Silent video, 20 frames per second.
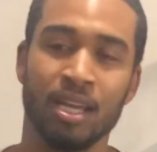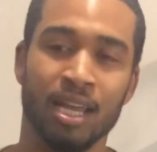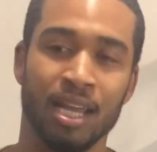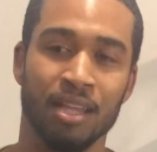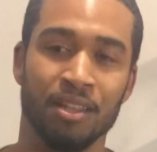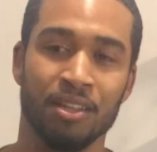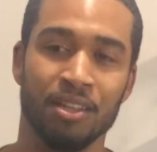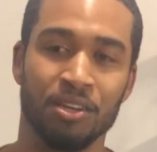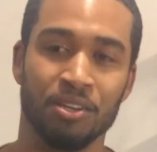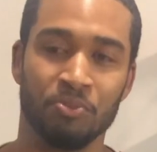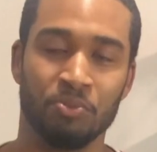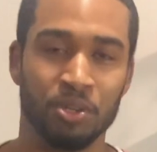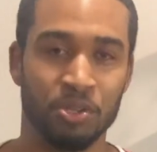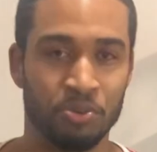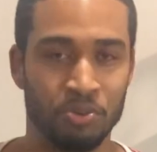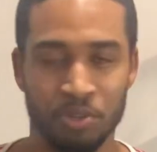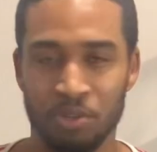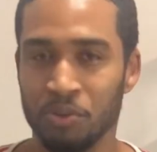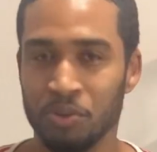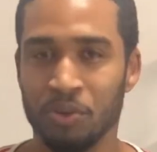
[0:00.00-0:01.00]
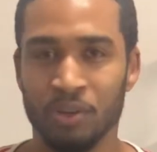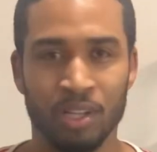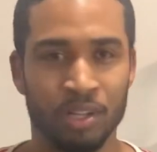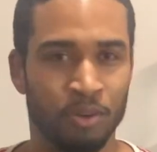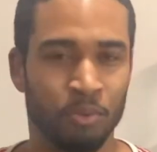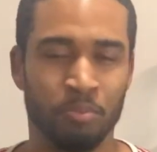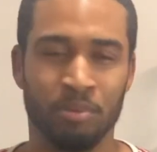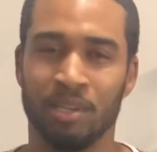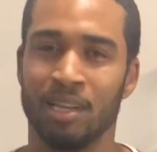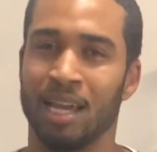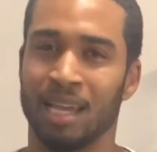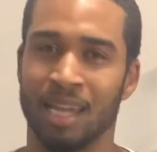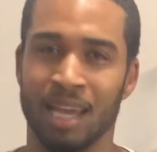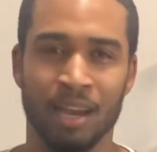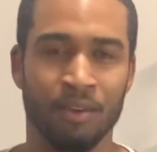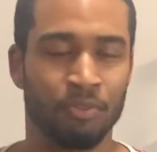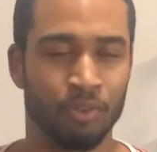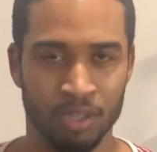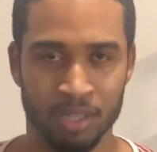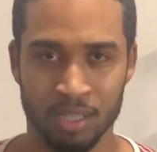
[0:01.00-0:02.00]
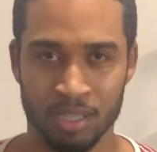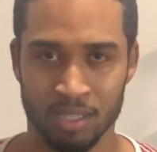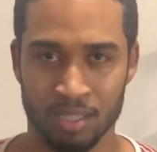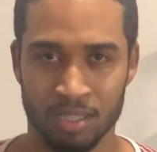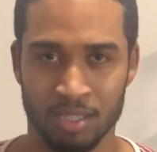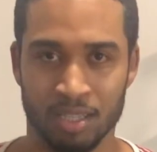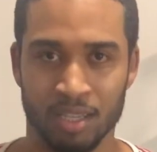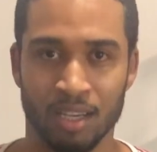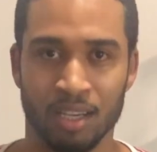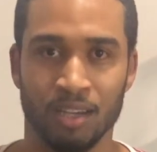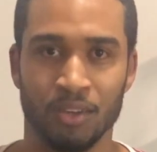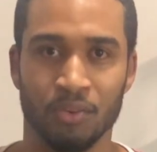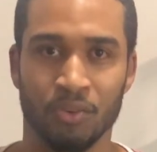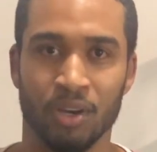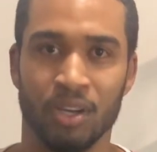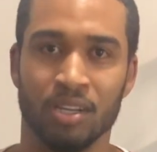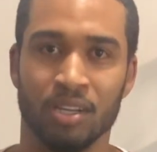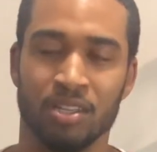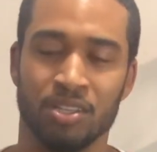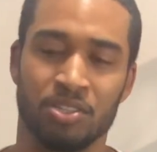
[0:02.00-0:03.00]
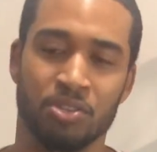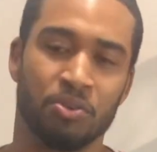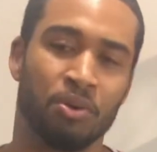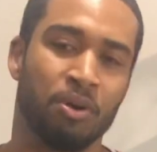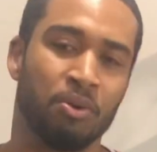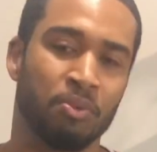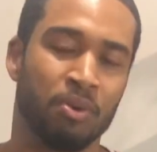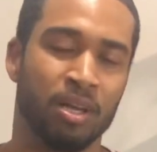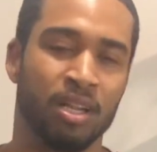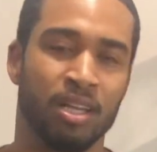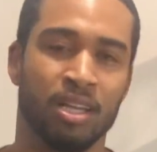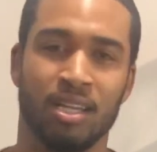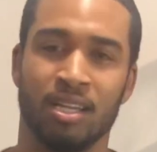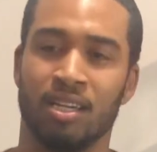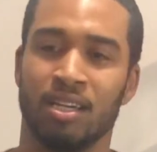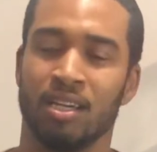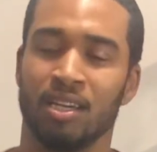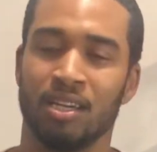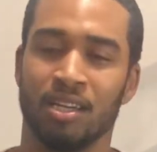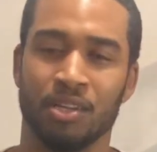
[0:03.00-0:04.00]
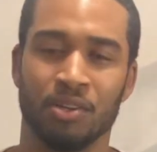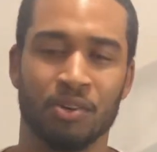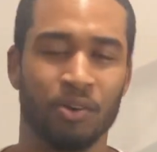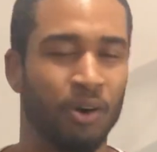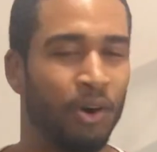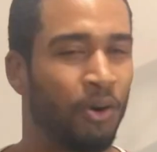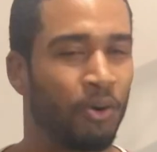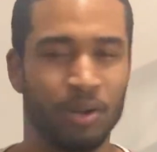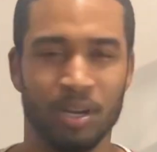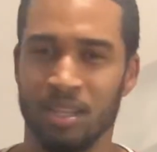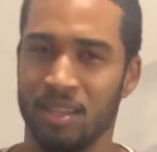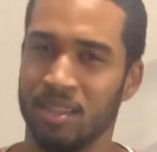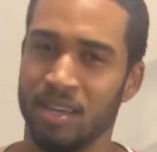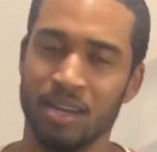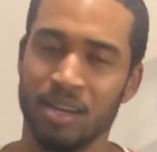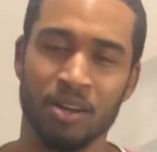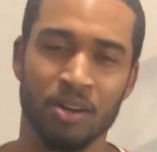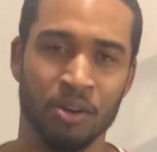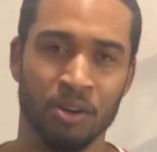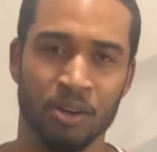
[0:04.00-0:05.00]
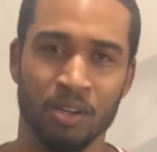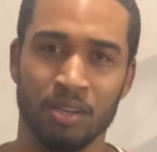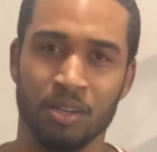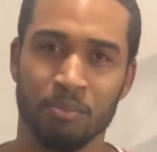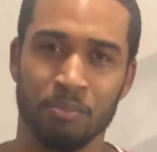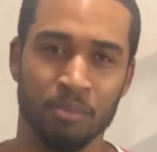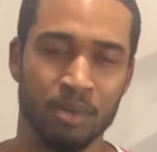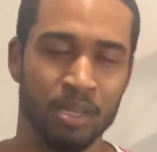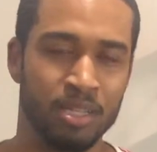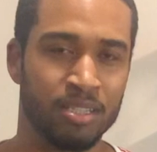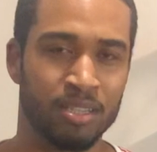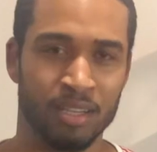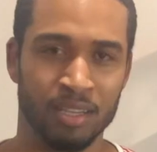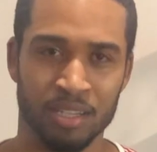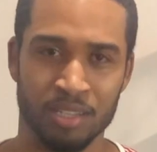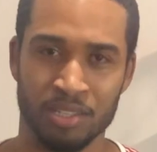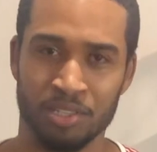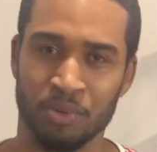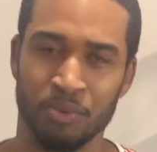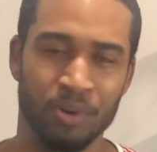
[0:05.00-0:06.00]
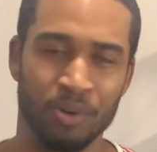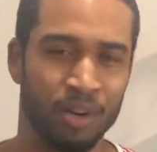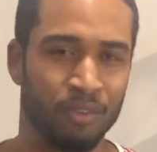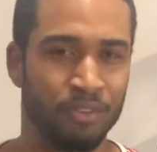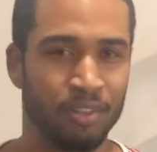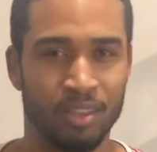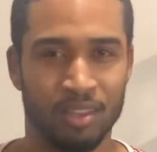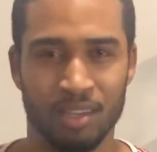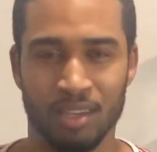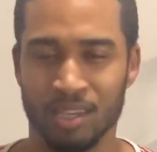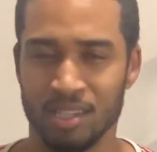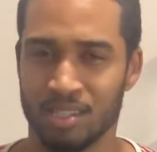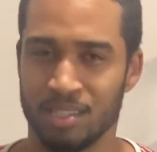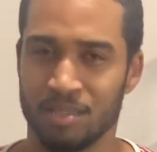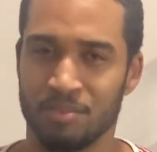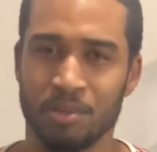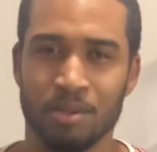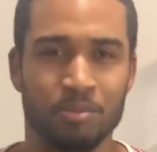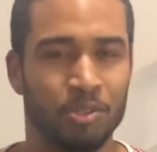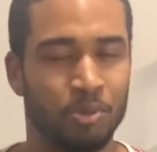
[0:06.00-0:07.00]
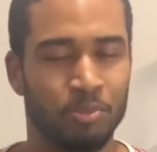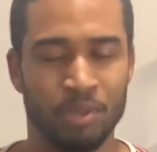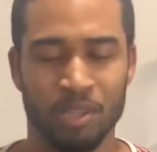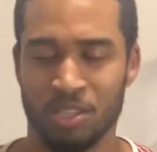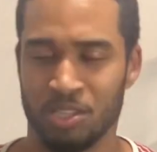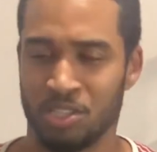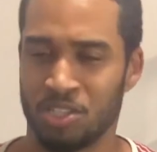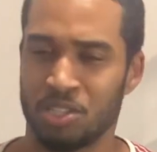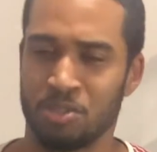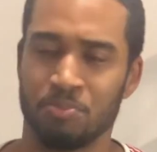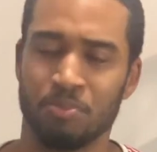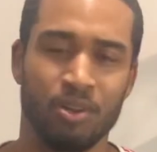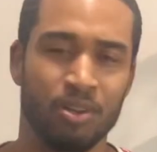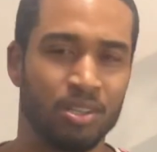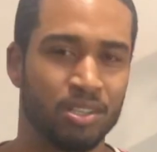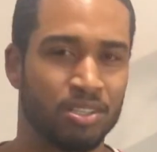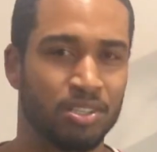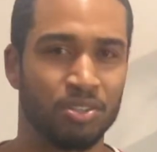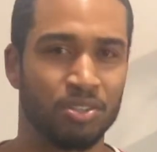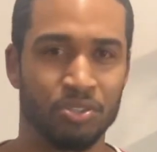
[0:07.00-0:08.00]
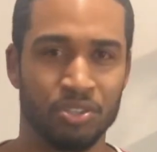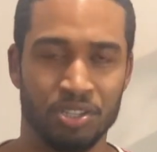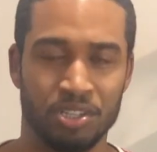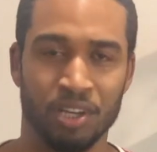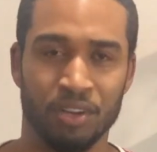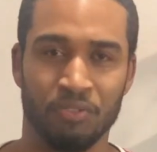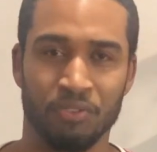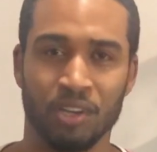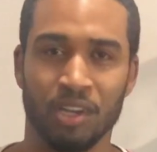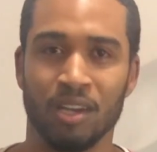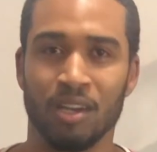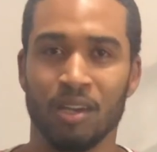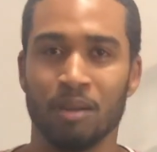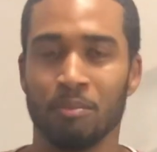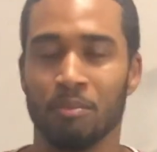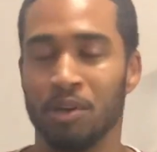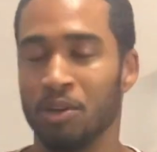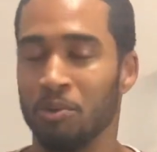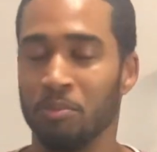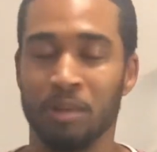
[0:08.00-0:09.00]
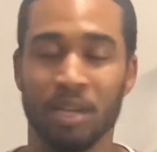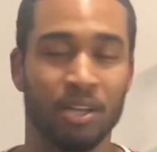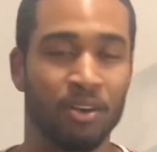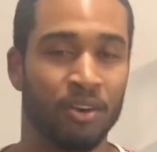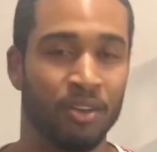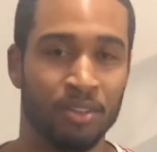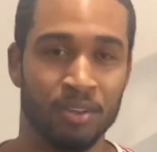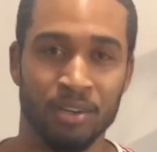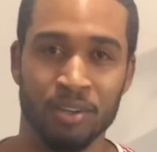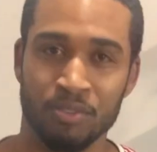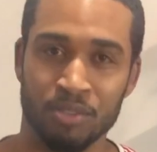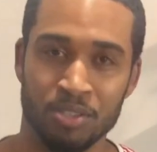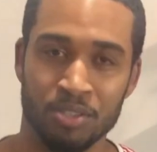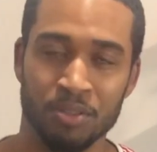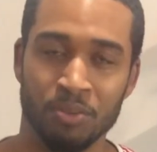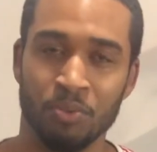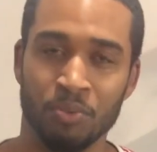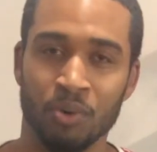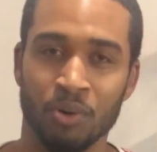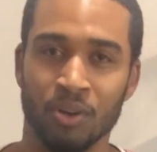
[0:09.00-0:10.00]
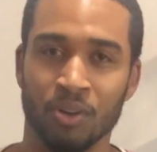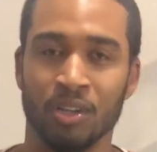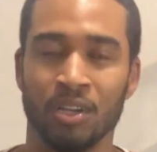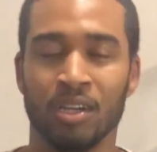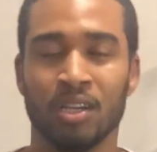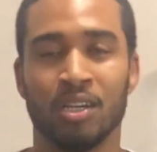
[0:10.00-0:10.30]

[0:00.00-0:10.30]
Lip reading: And then when you do it, it'll be like effortless, right? Because you're already there mentally. So whatever the thing is, sometimes it'll be the smallest little shift, but it'll make all the difference in the world.